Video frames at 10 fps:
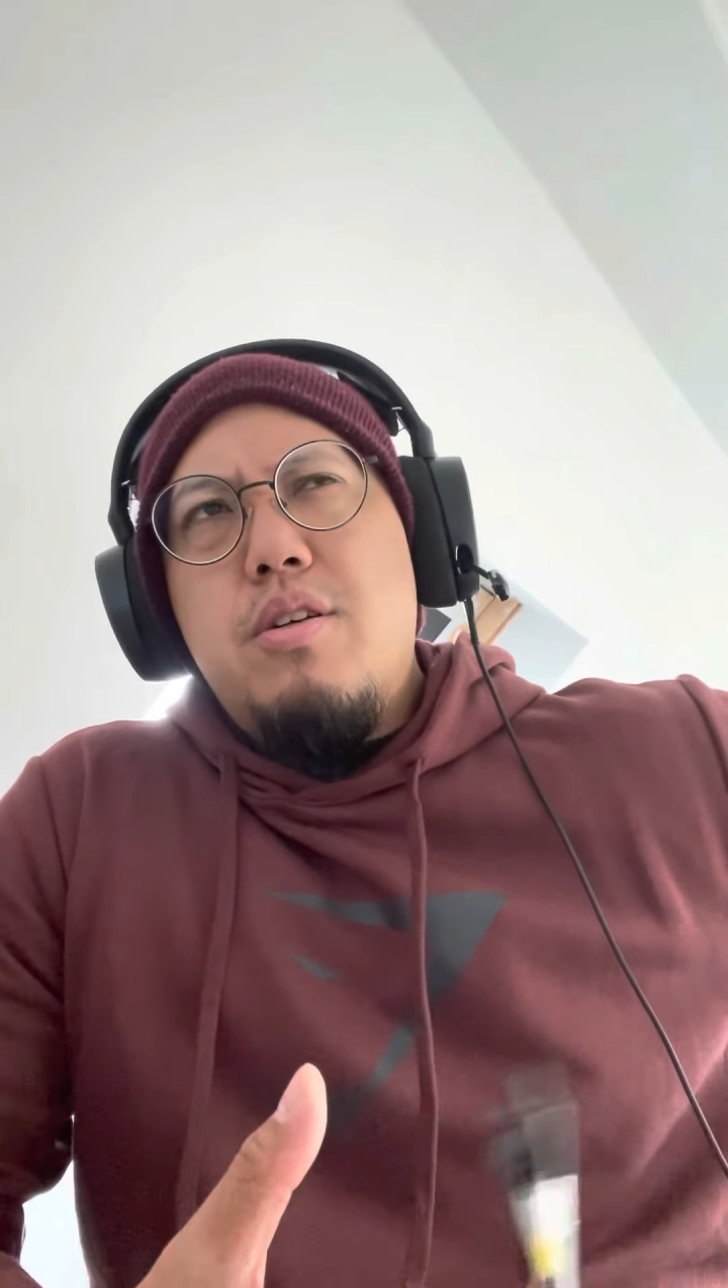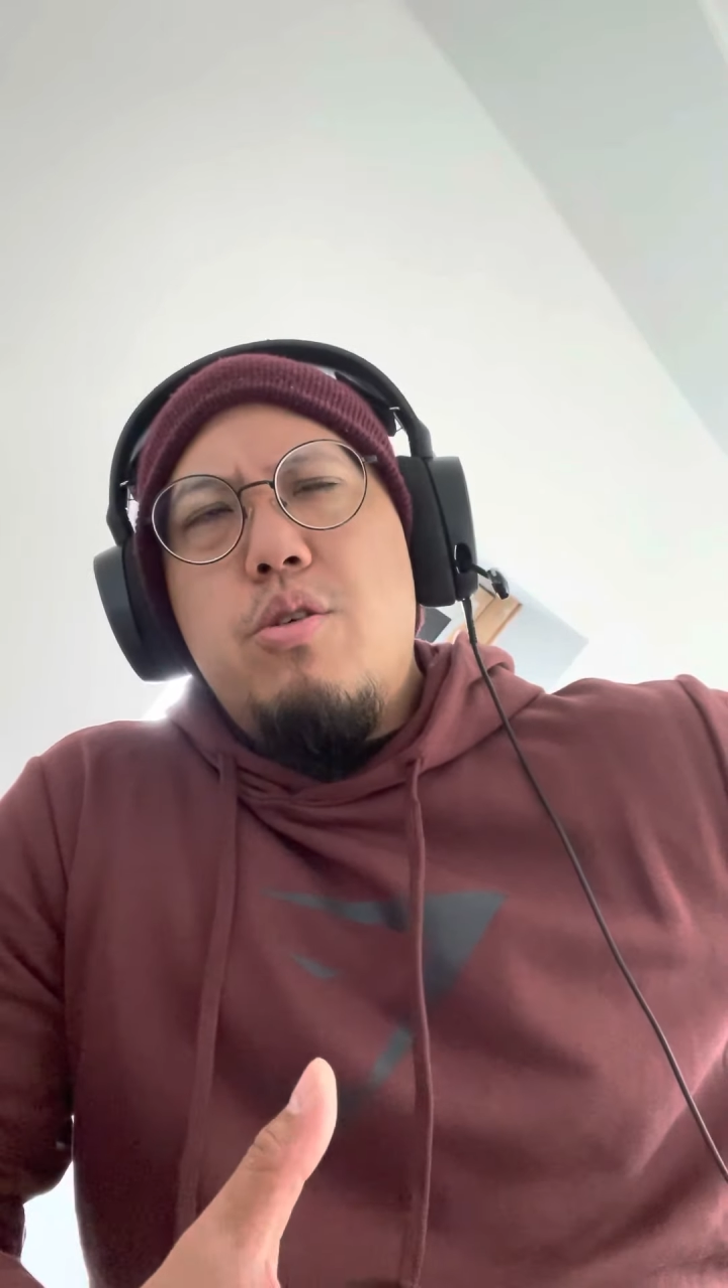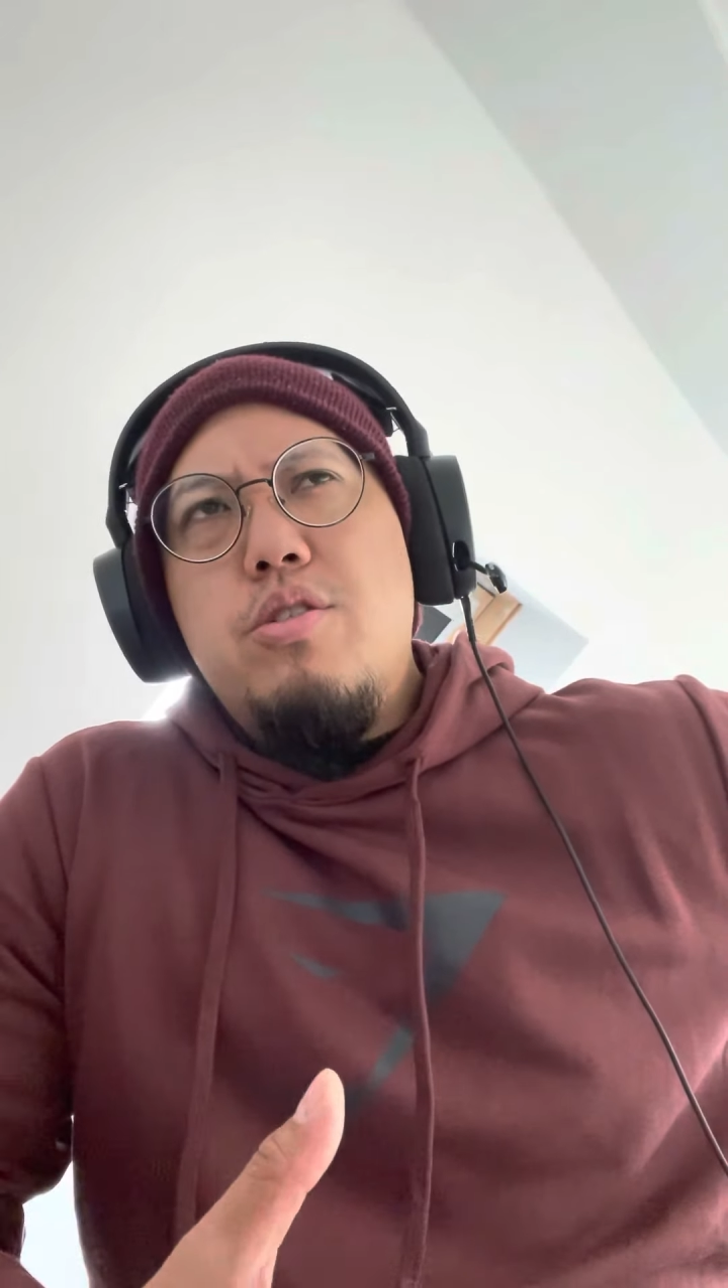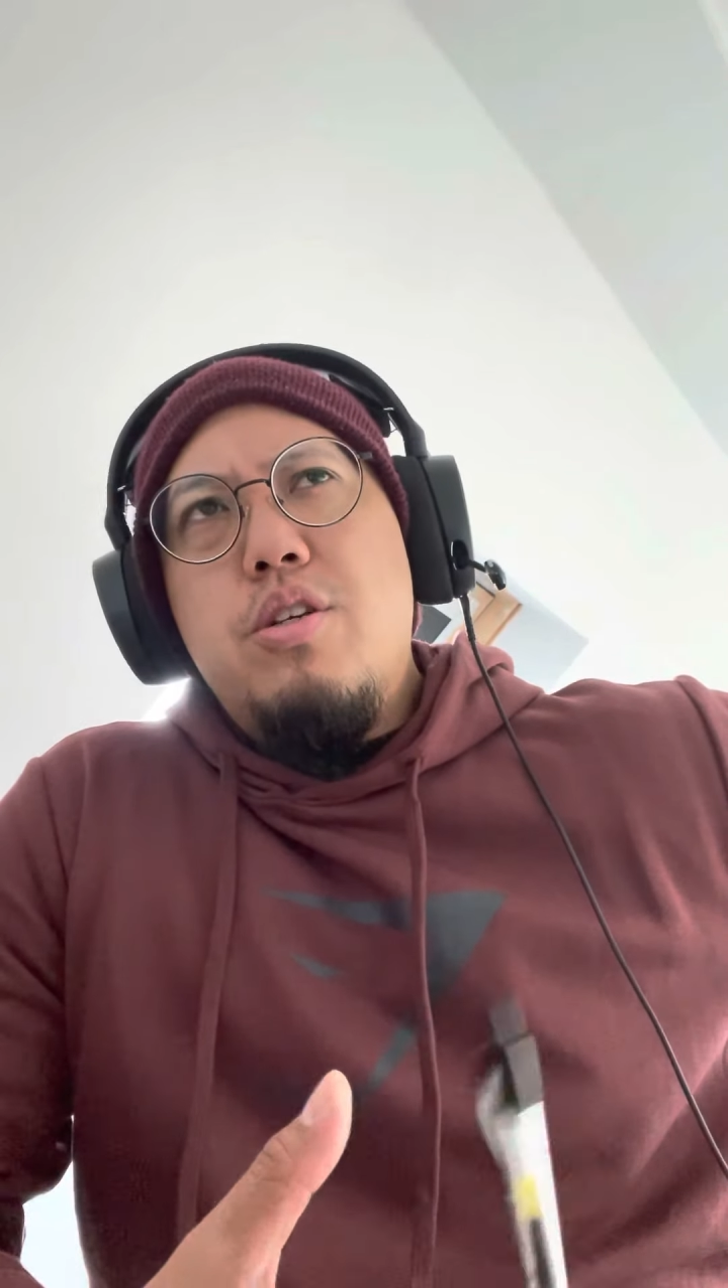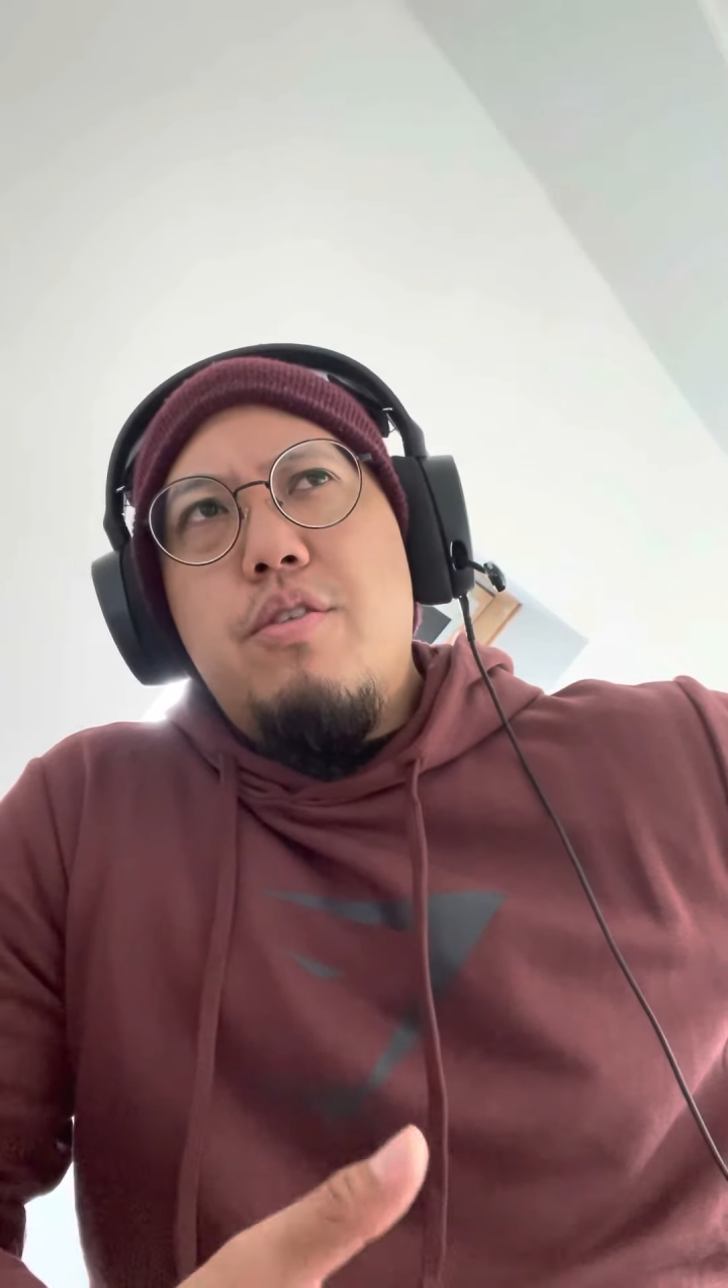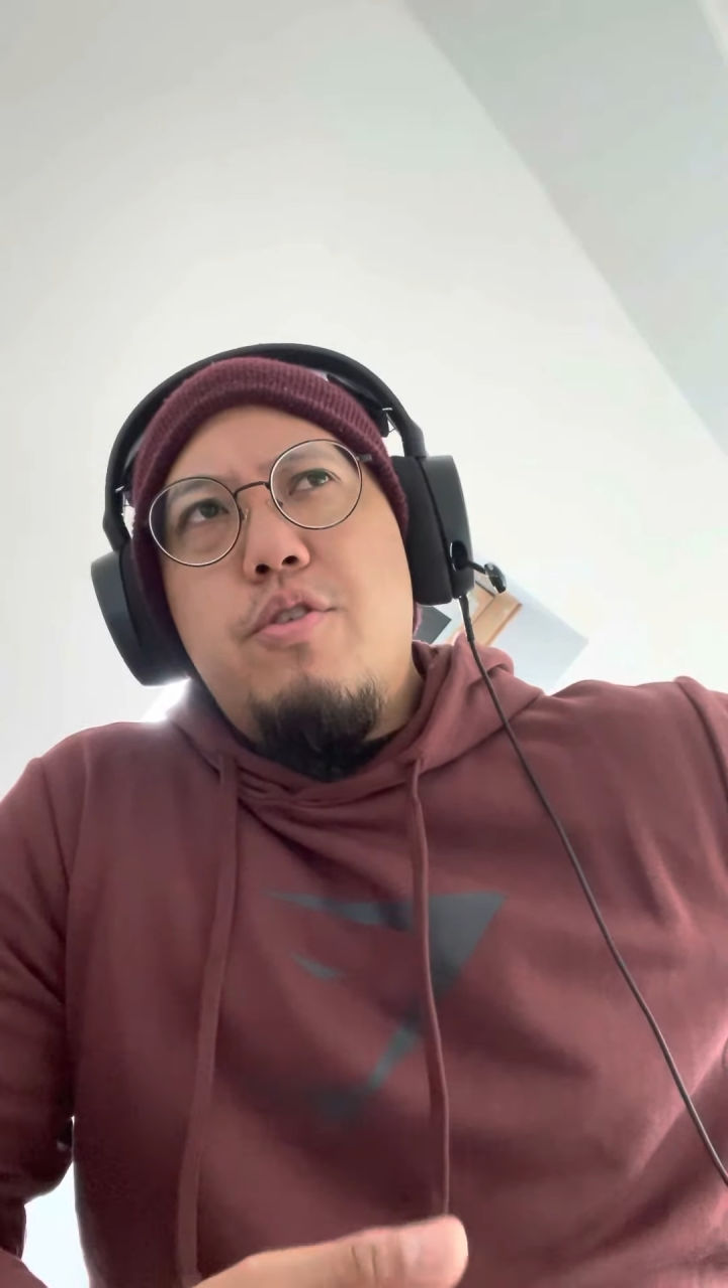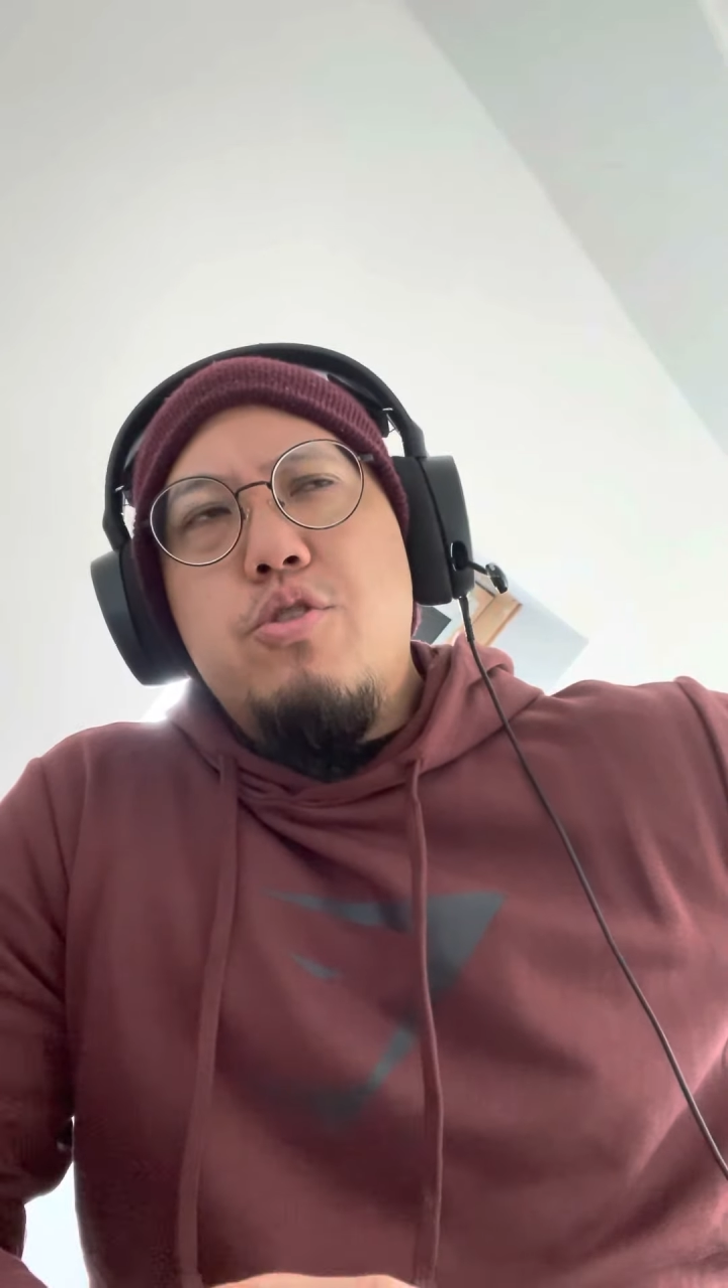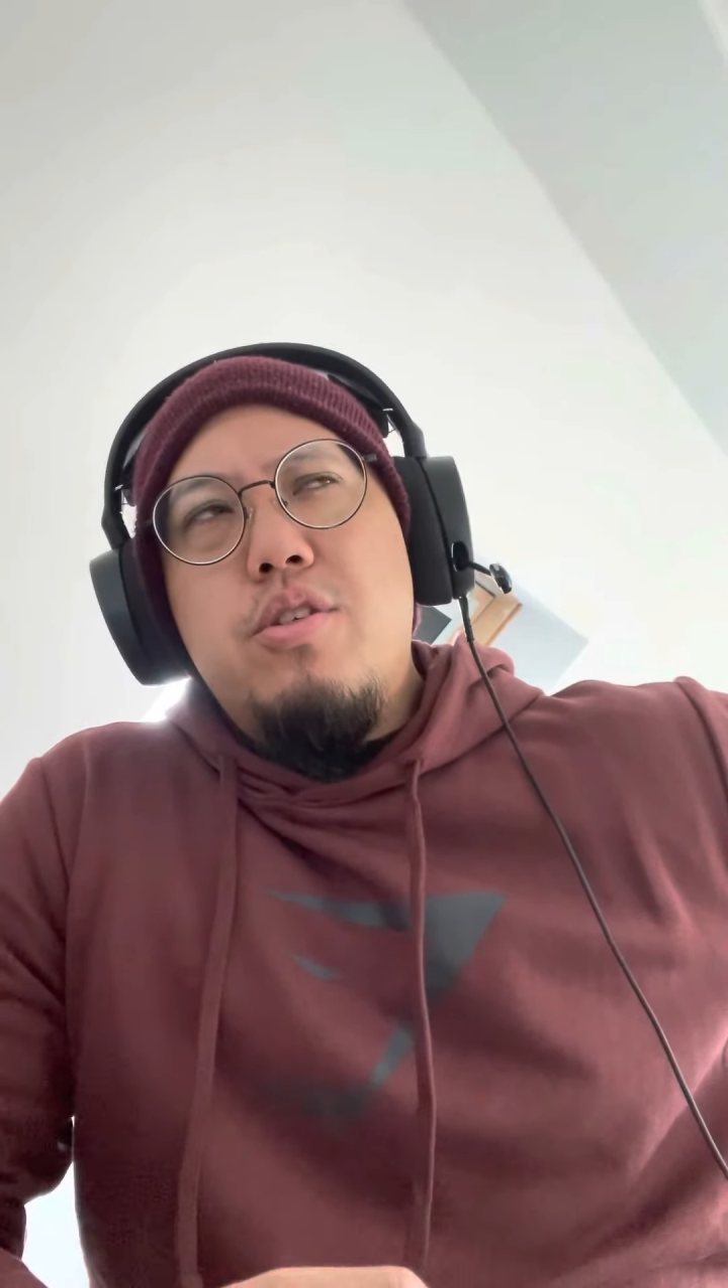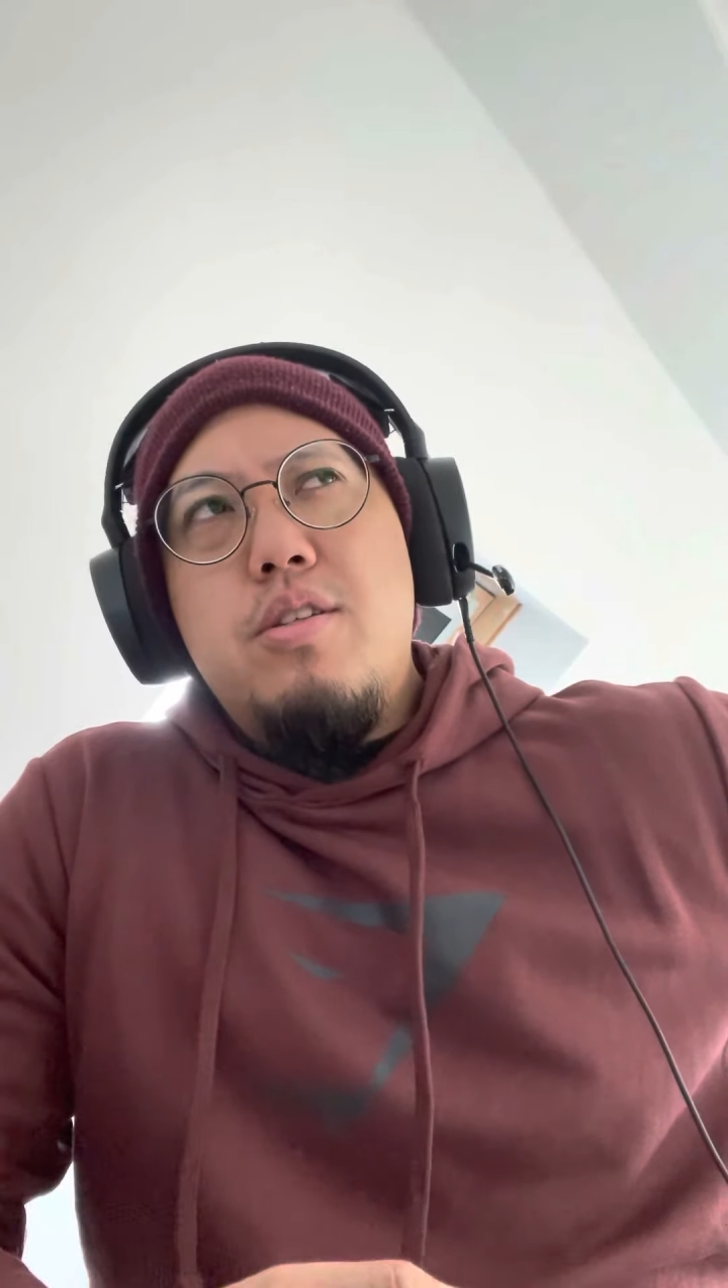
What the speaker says: currency conversion,